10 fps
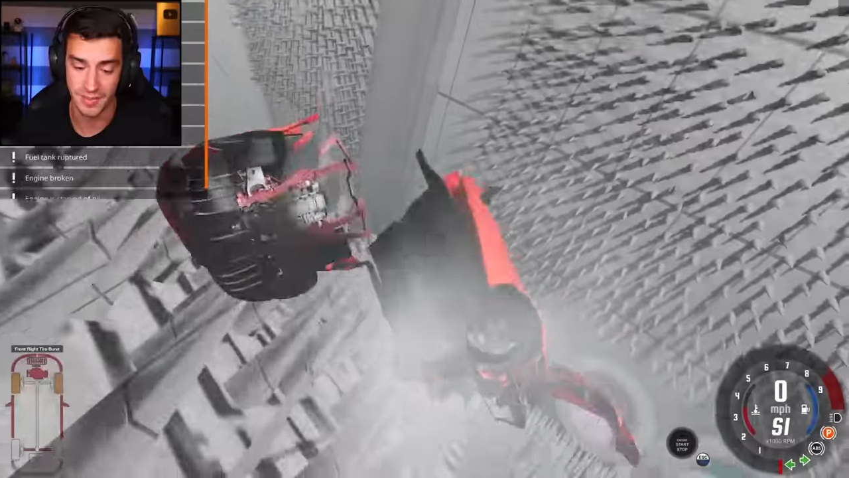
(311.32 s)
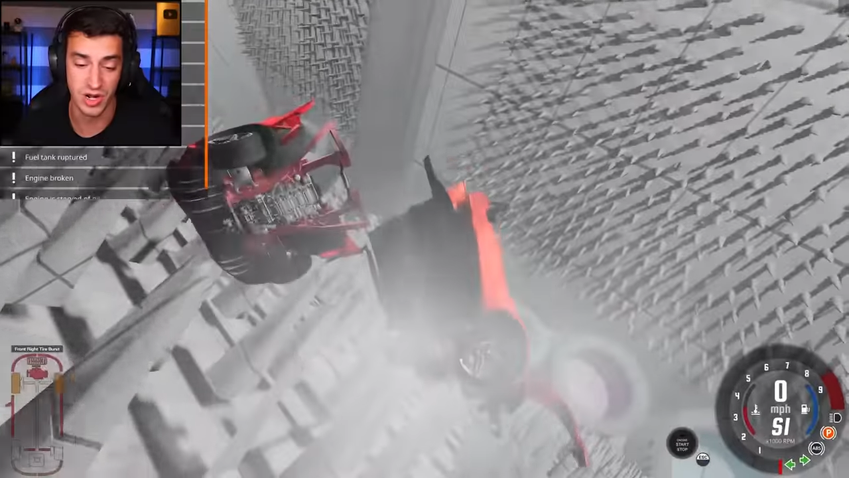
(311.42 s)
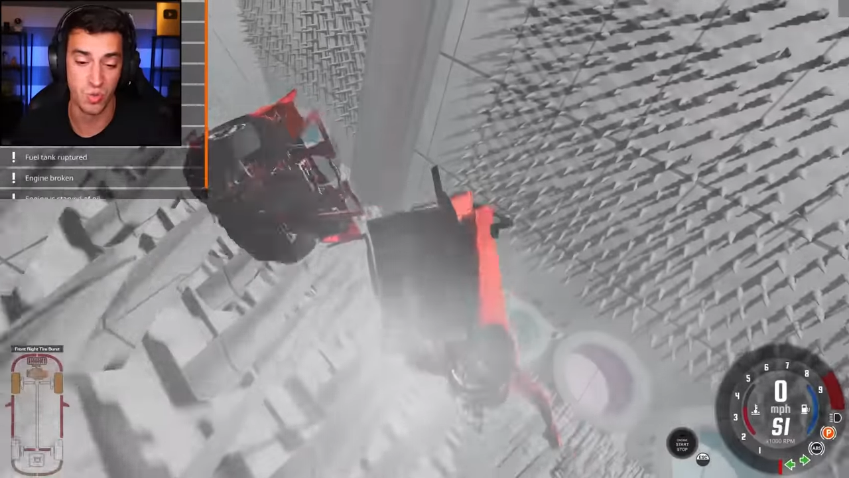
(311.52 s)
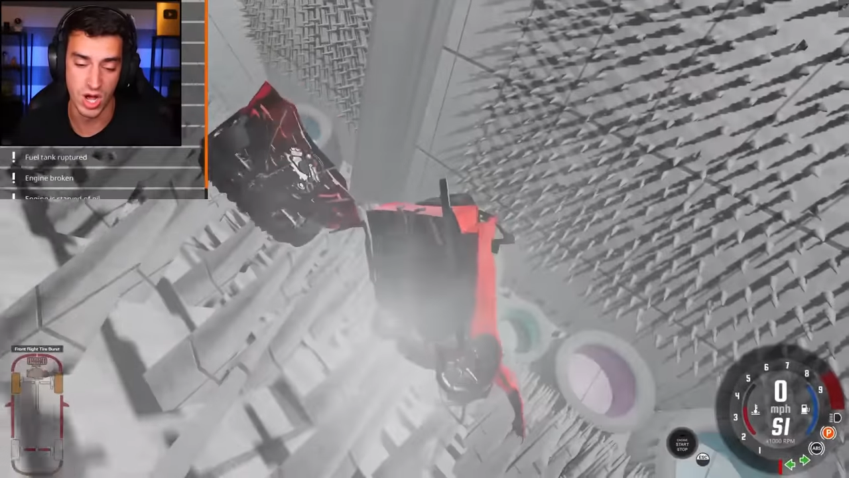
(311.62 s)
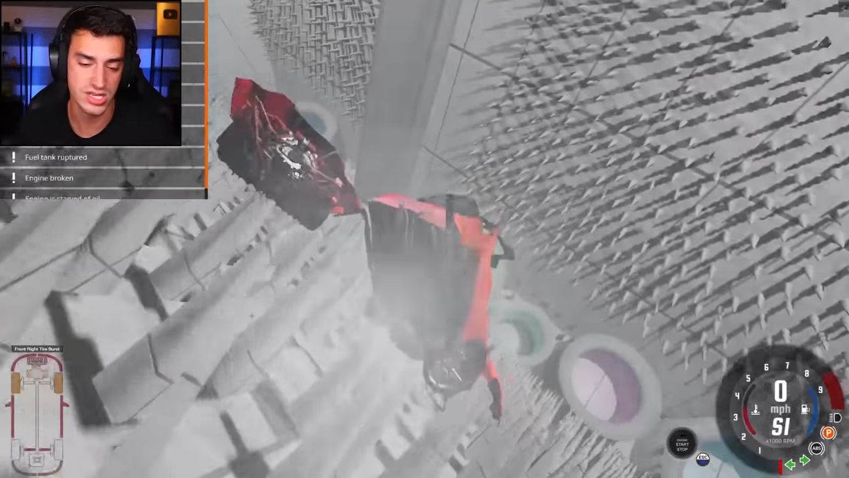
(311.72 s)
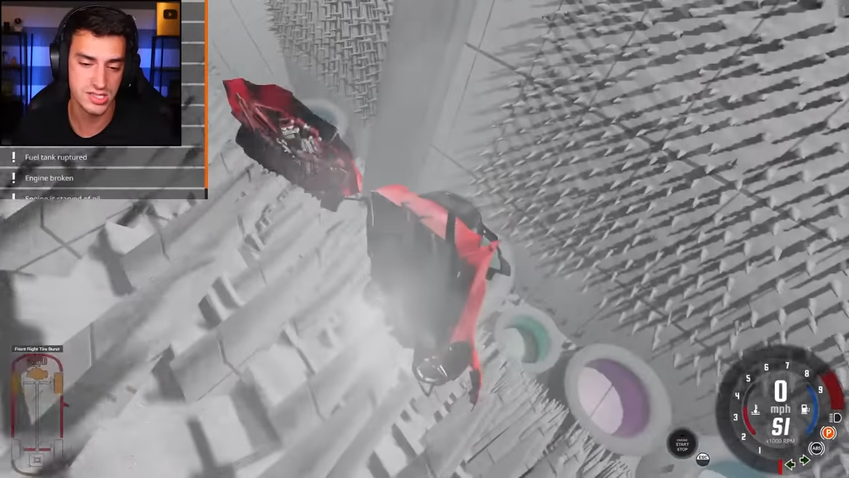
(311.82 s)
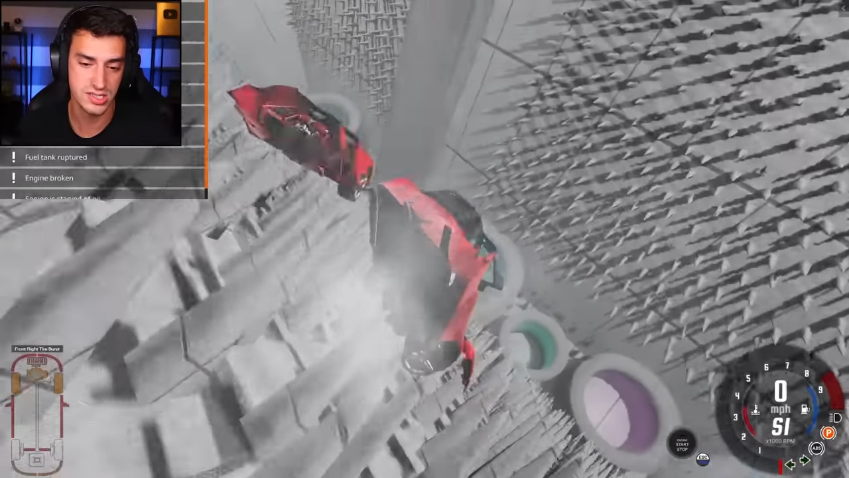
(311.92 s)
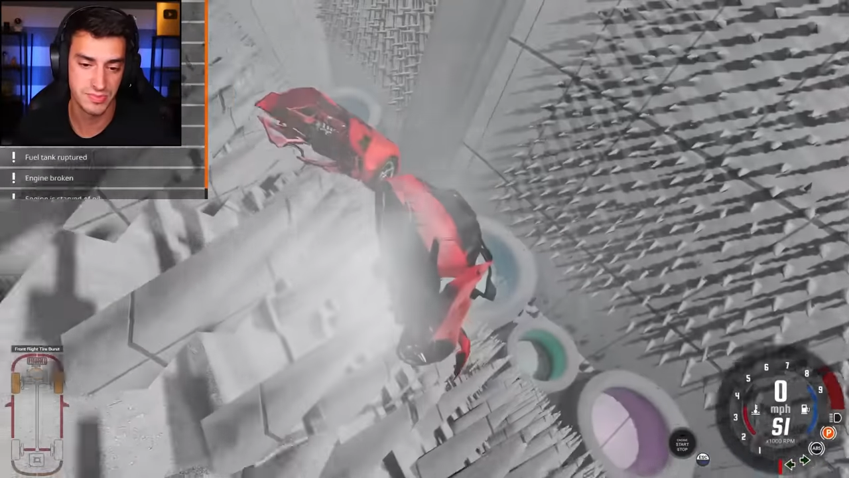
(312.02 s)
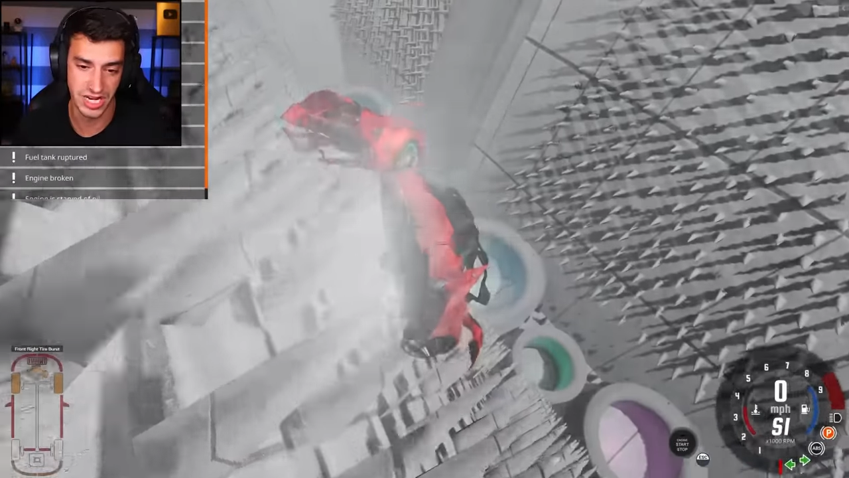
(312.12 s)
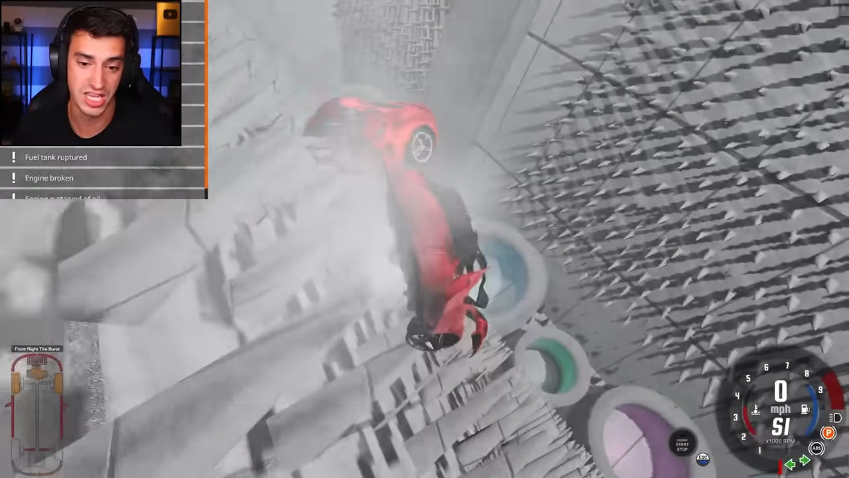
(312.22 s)
I mean, it
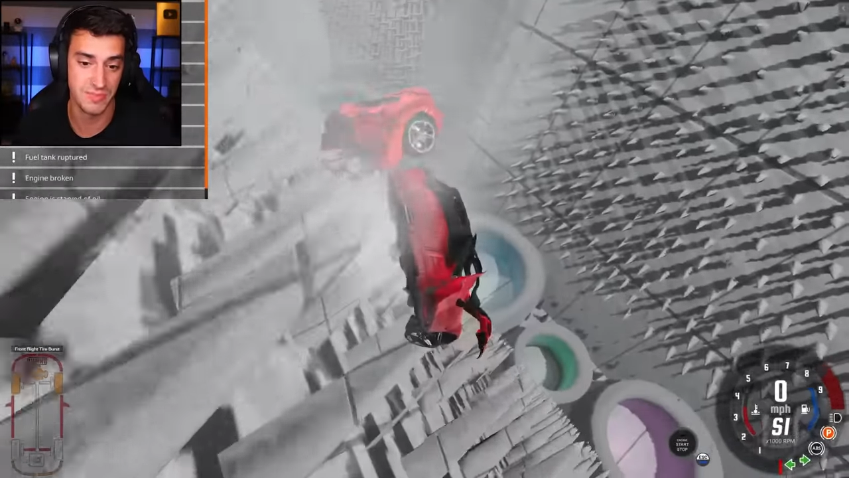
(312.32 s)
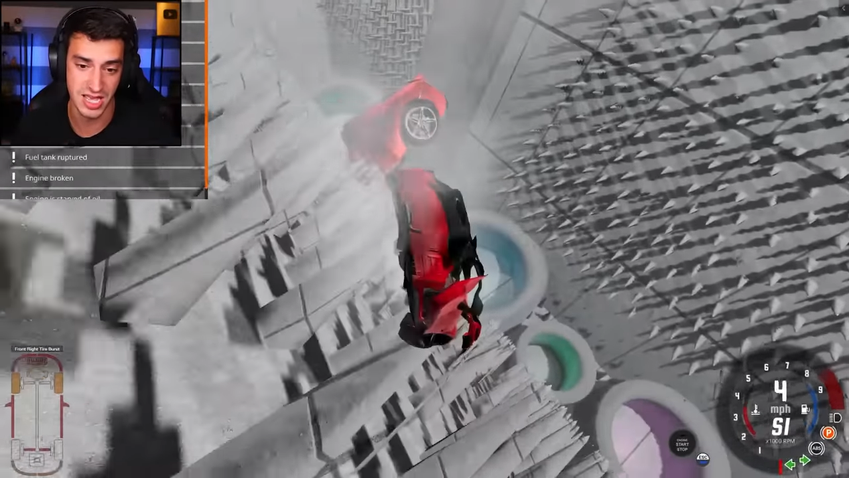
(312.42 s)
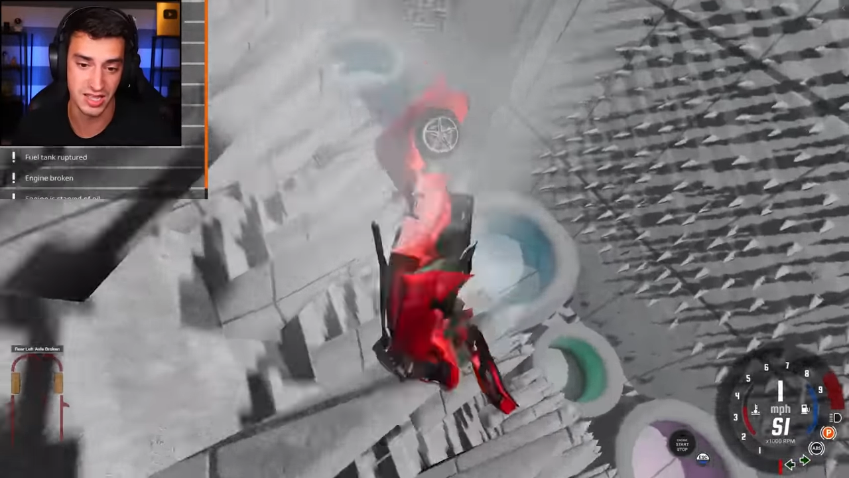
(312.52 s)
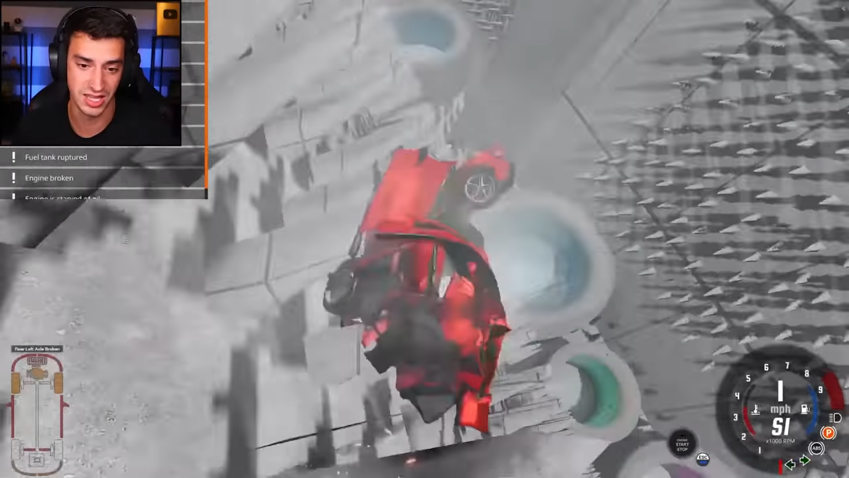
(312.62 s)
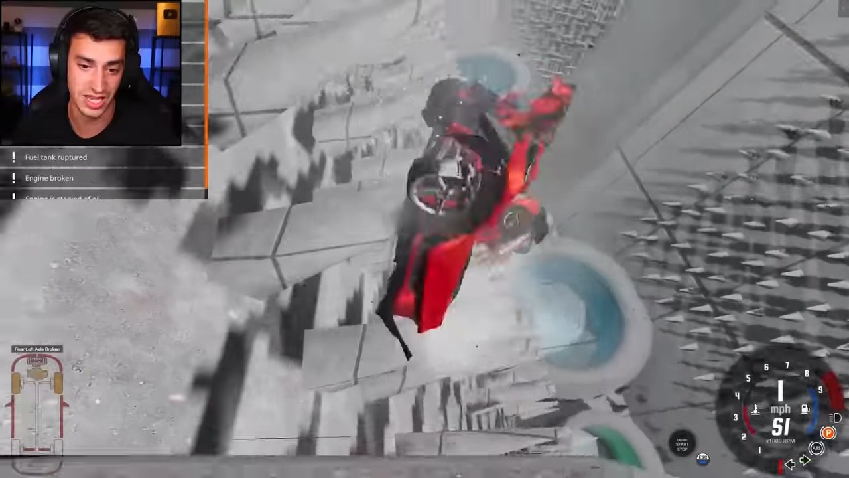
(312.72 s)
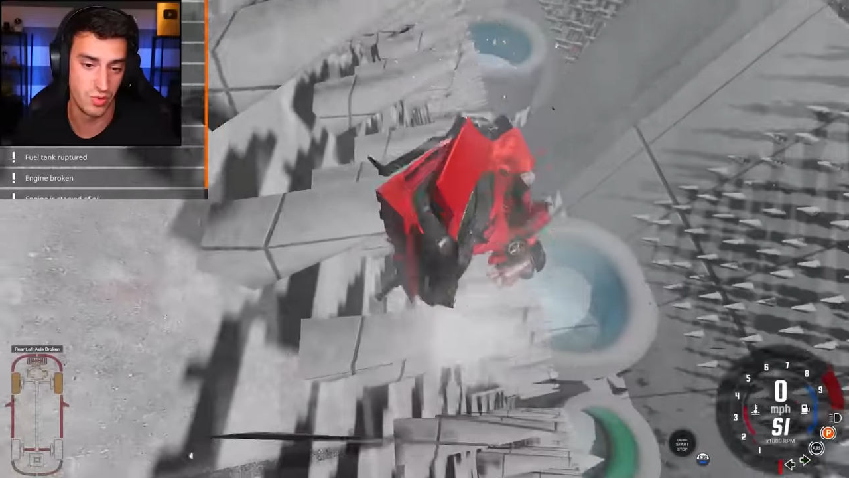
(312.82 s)
was, but it could be a